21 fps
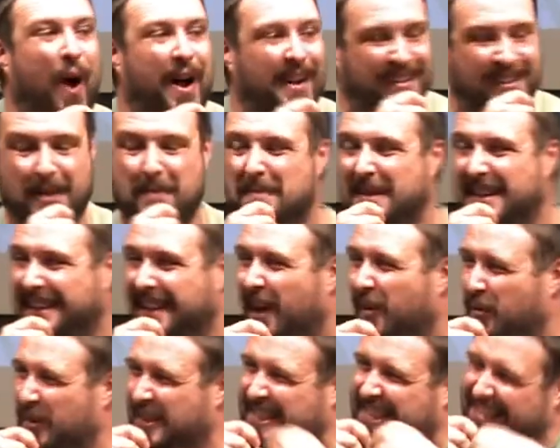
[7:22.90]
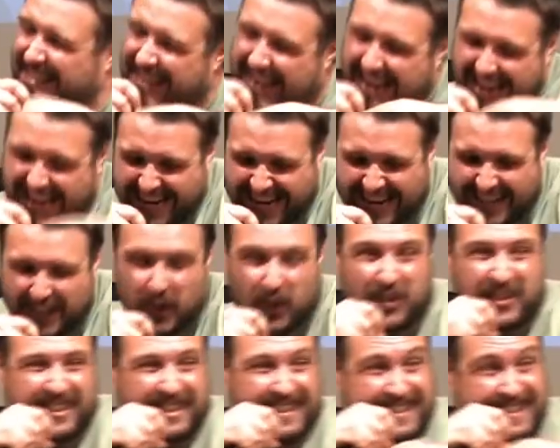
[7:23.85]
want to be loved. It's this
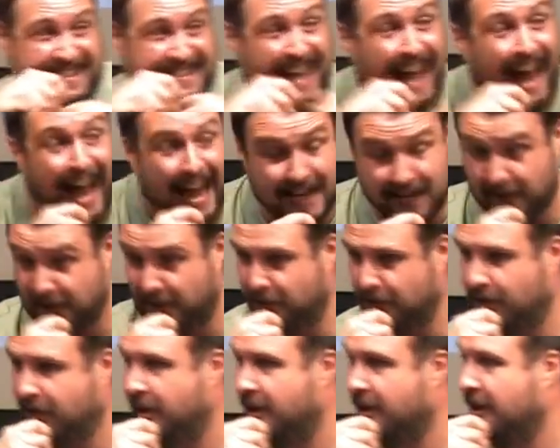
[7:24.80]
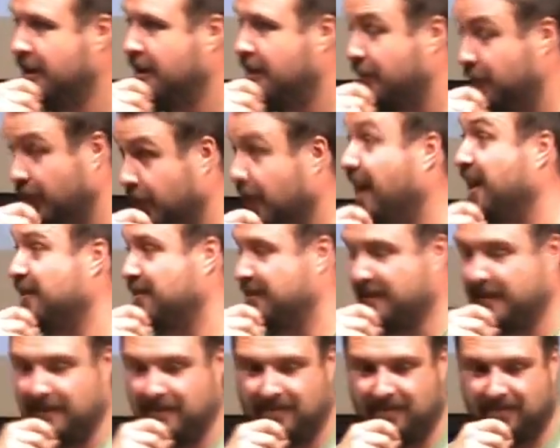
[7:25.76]
inner desire for
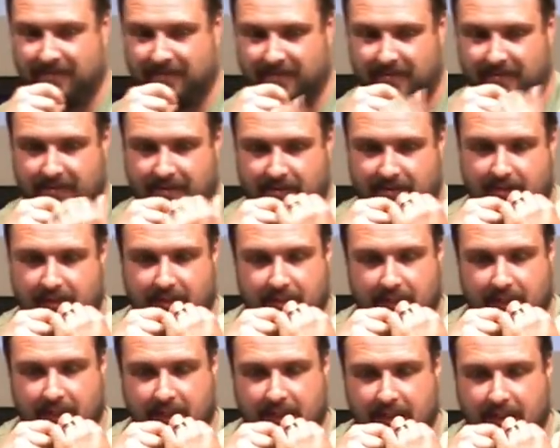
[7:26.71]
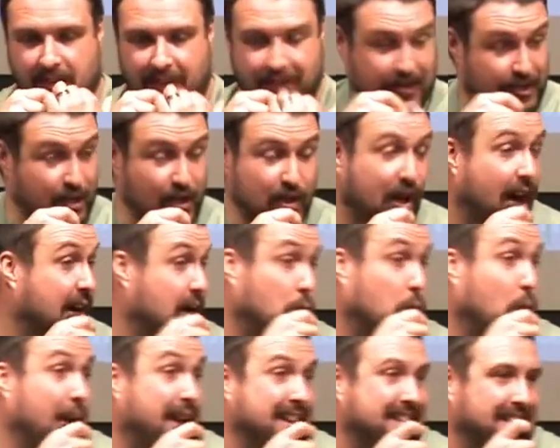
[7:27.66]
love. And there's a
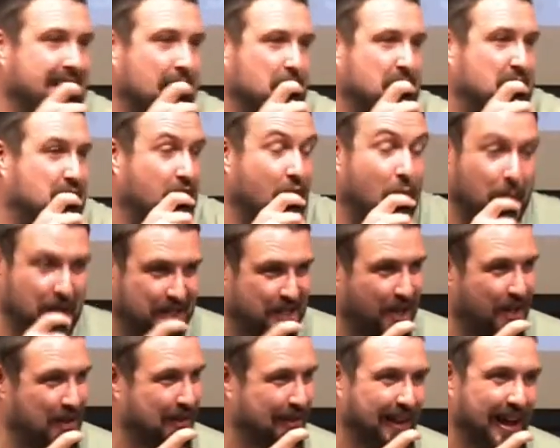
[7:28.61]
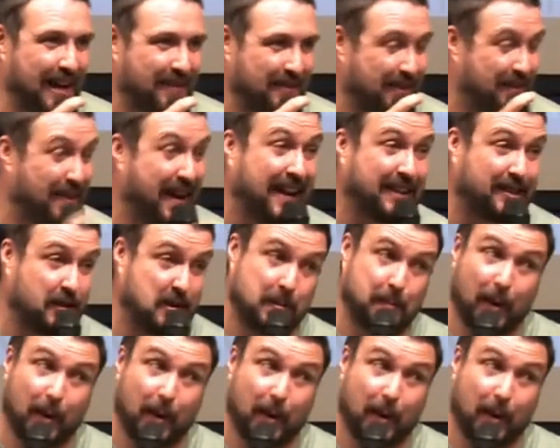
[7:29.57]
lot of ways that we show each other love. In fact,